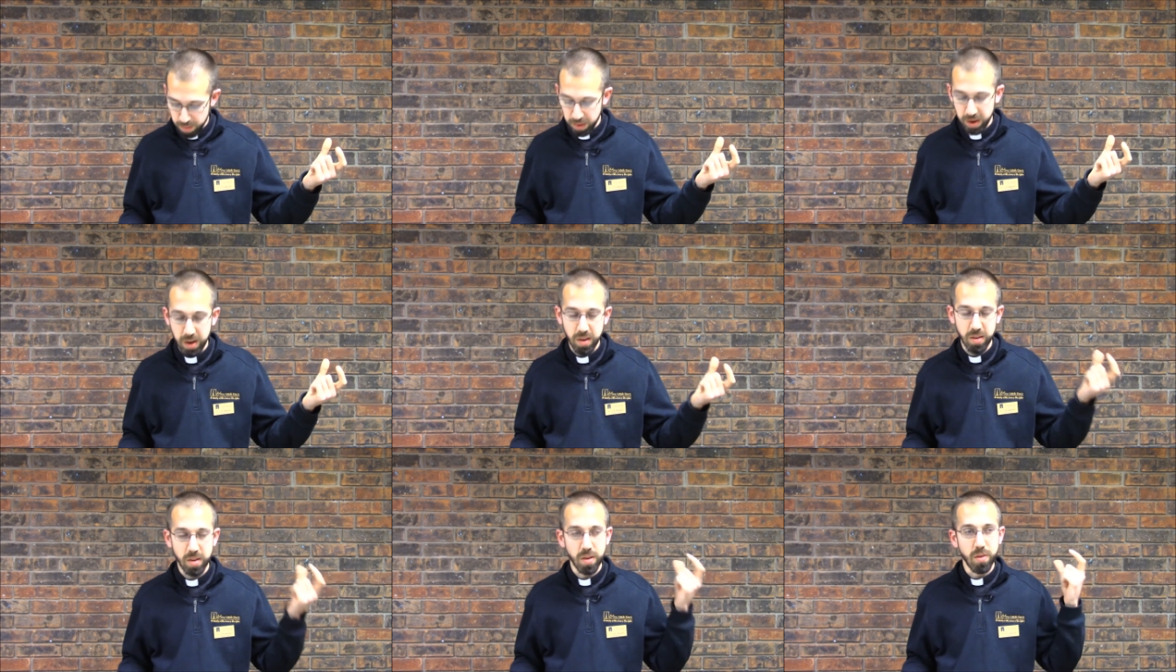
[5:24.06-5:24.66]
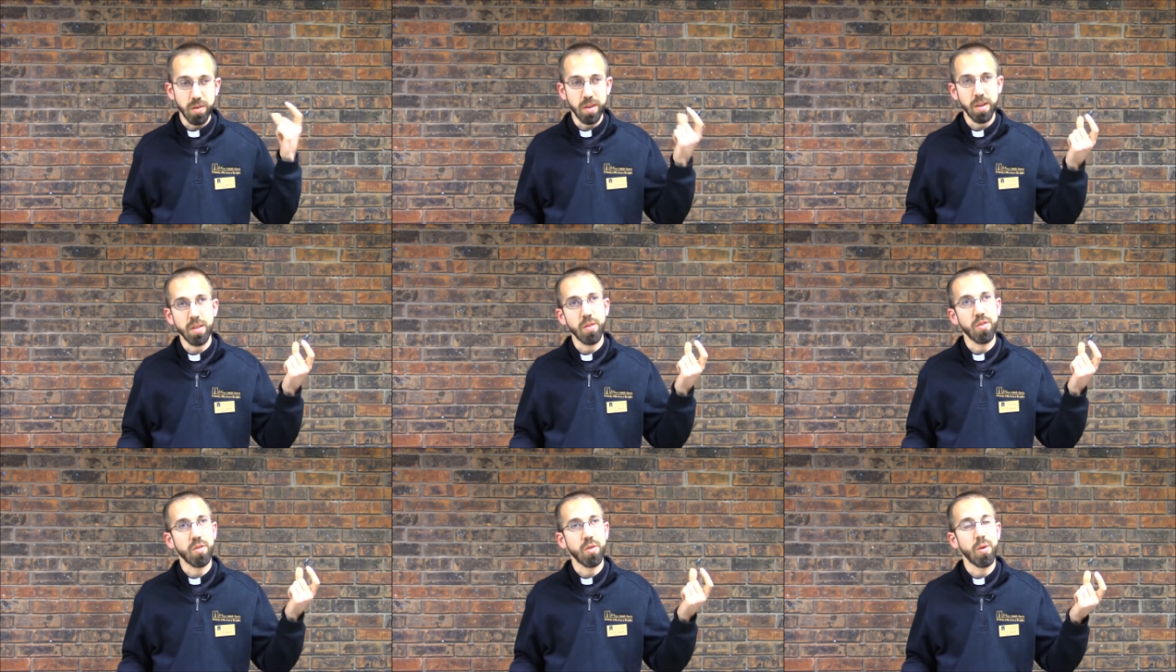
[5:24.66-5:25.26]
because using
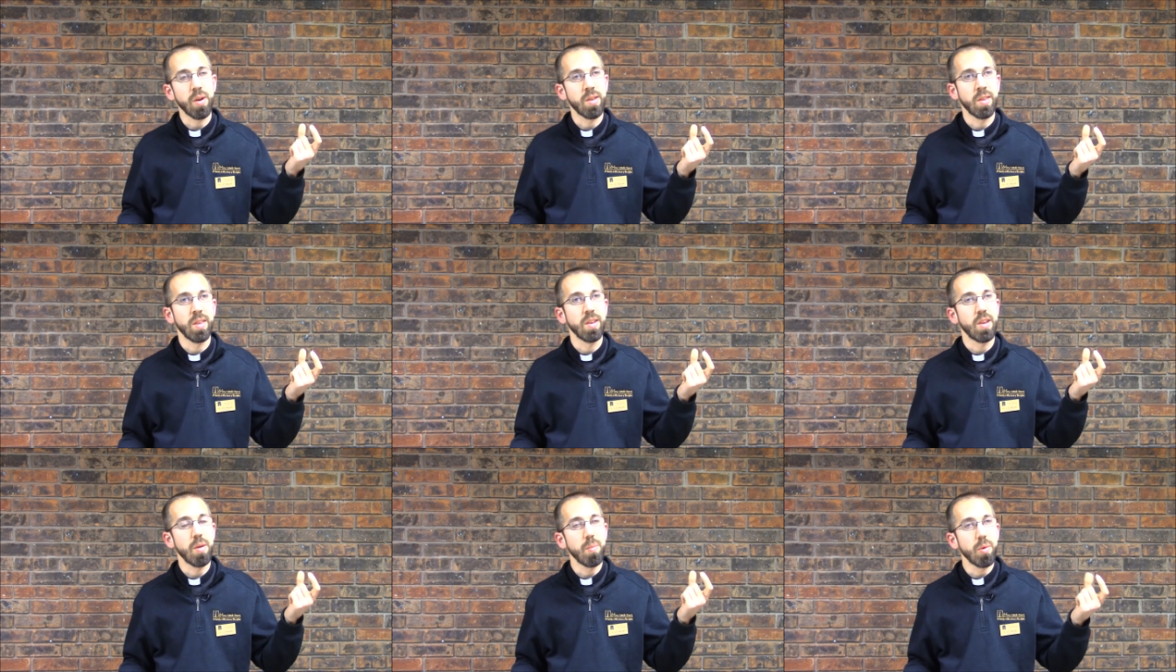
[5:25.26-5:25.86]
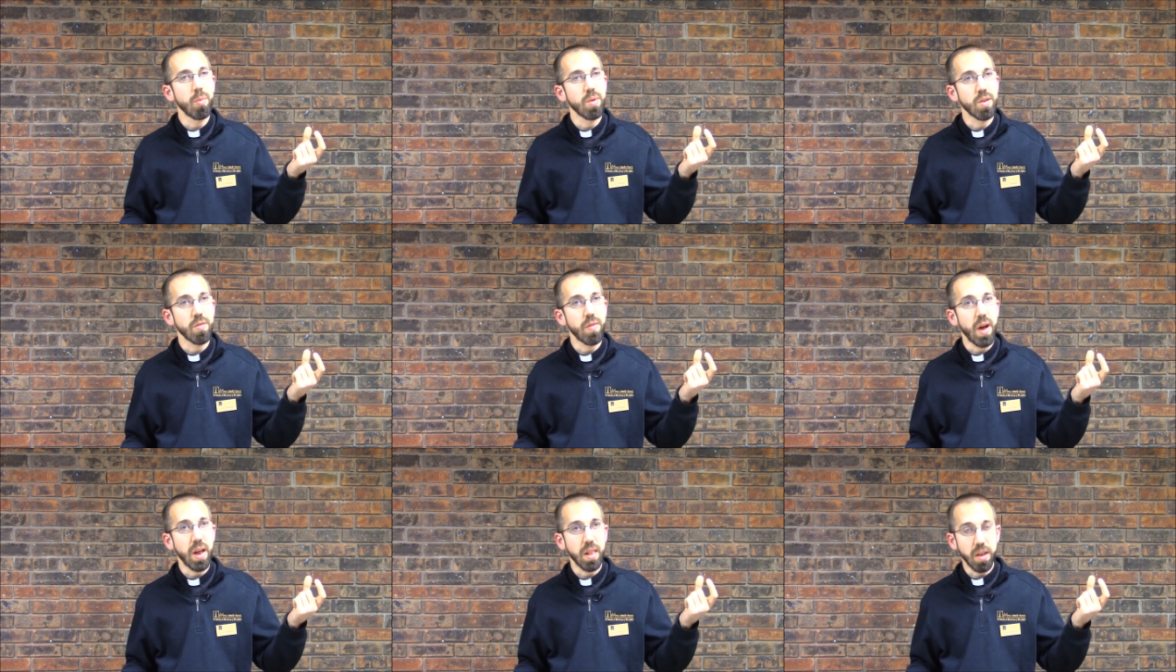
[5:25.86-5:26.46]
those coins in the temple was a
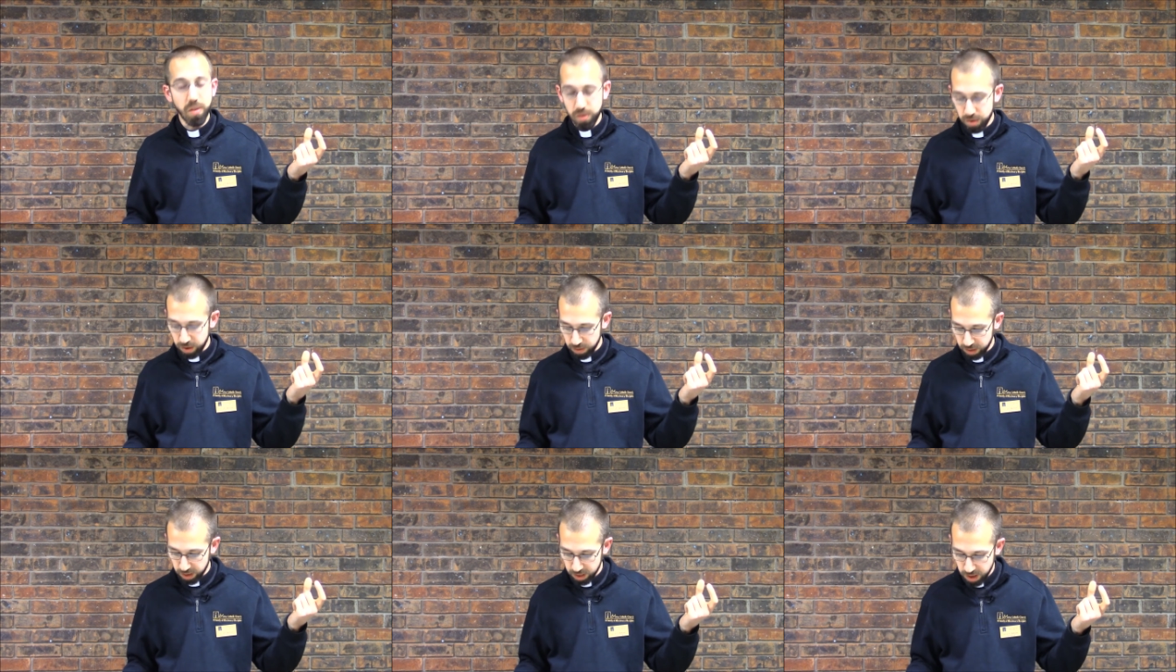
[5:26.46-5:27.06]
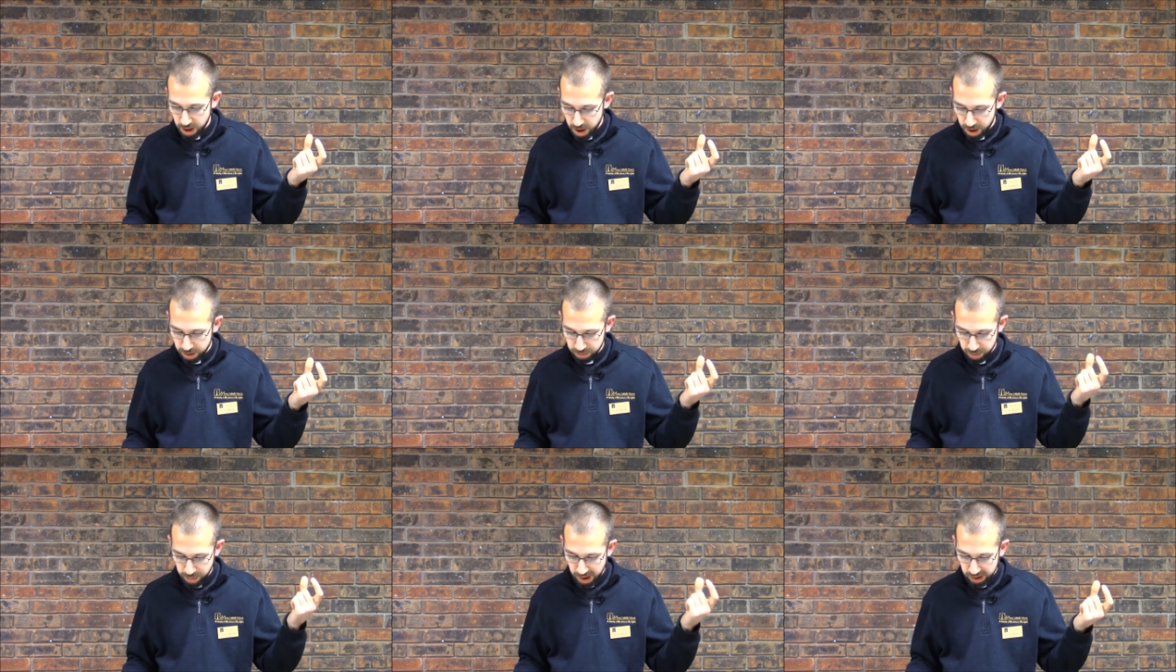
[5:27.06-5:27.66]
violation of the law
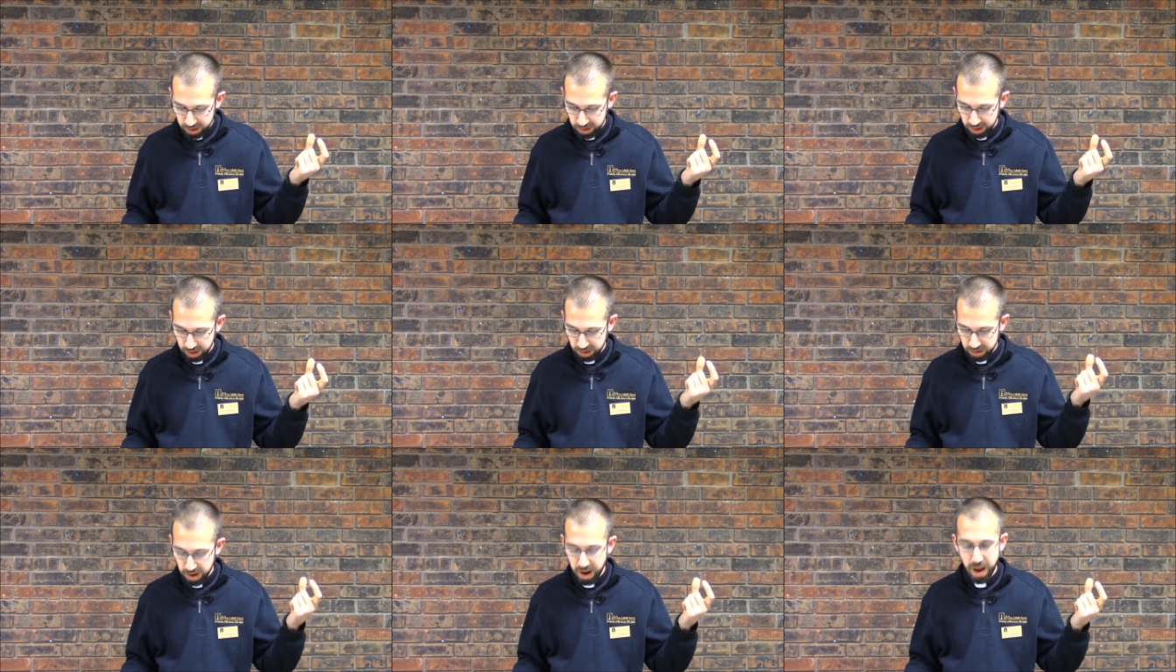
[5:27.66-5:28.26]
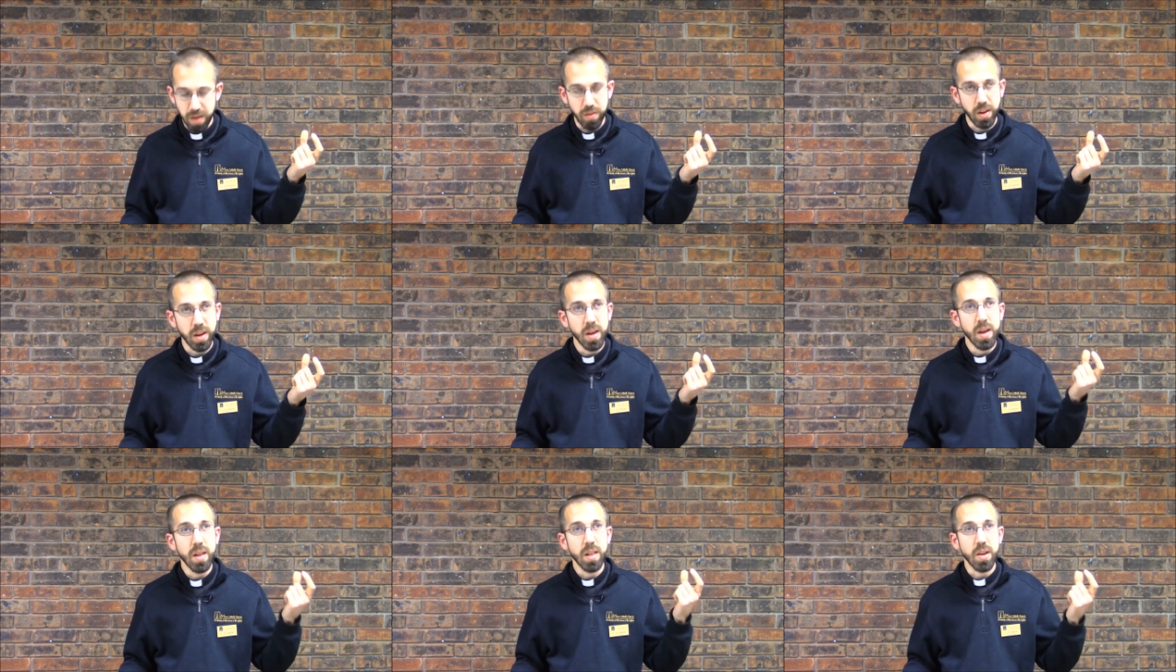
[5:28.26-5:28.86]
from Exodus, not having
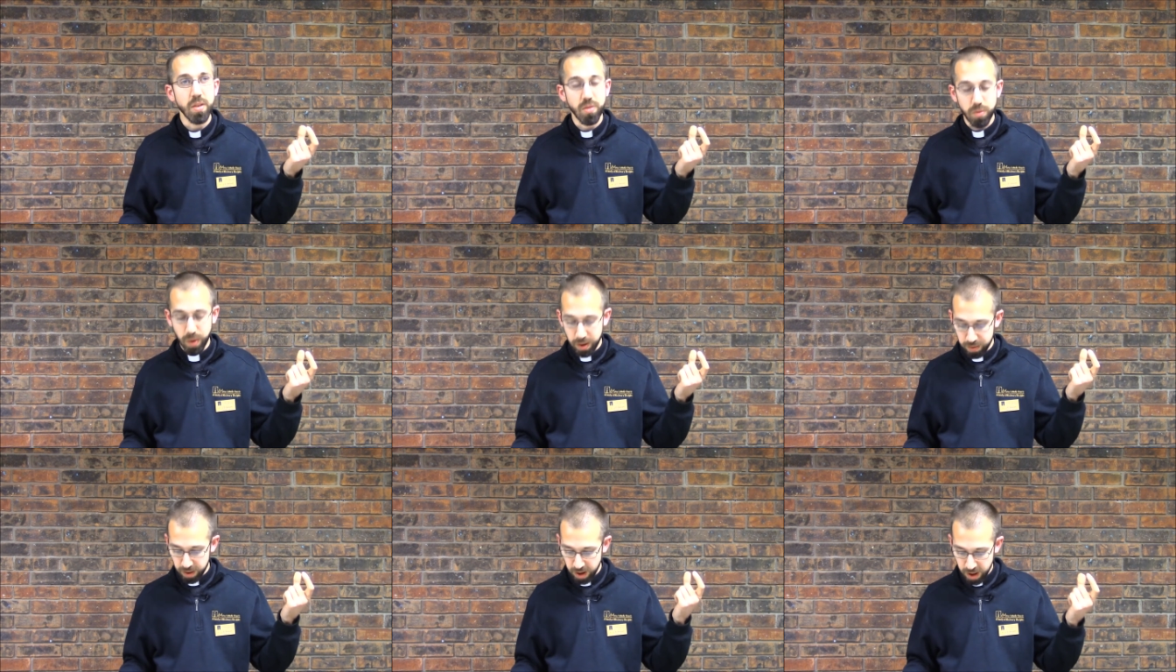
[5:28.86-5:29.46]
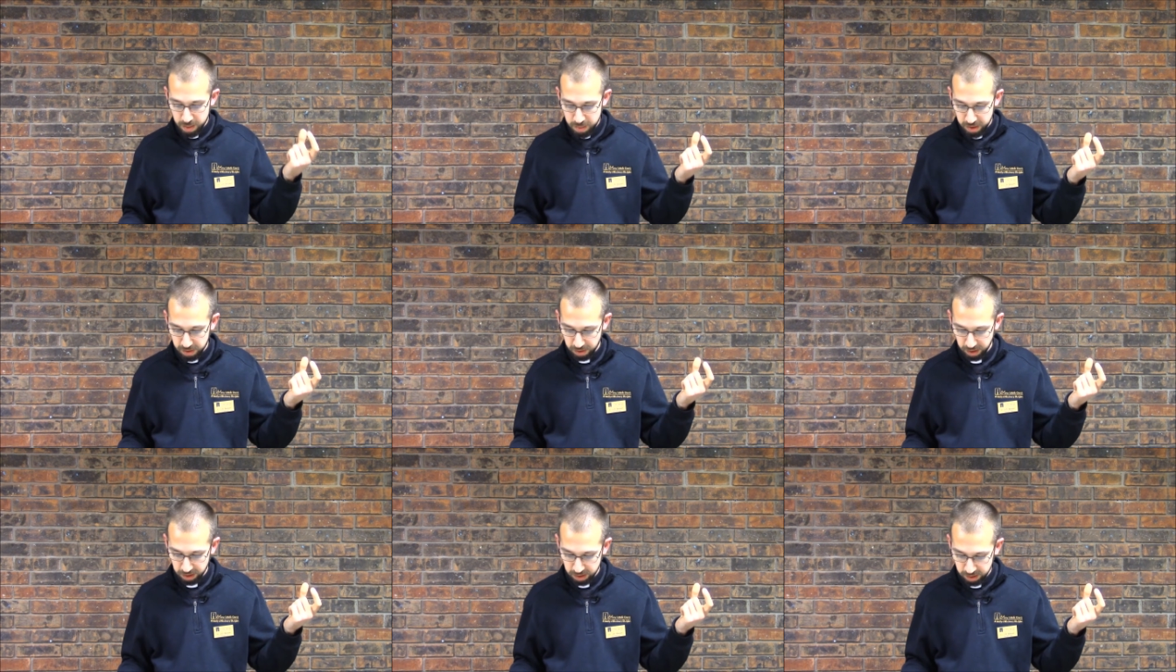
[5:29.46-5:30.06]
these graven
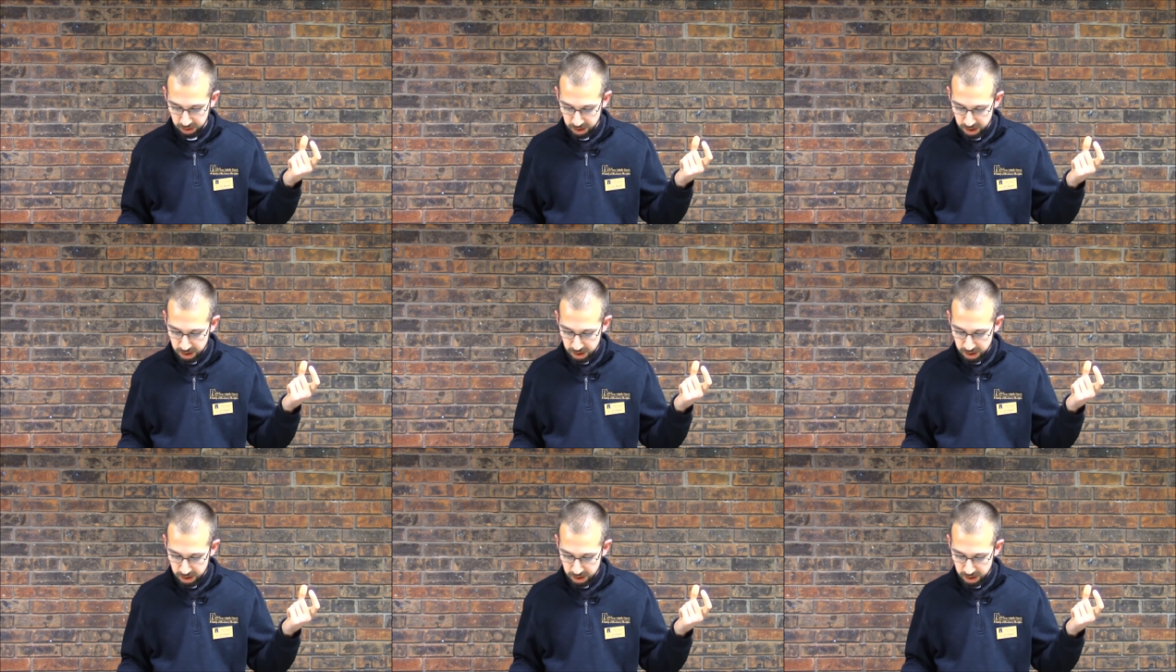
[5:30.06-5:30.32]
images.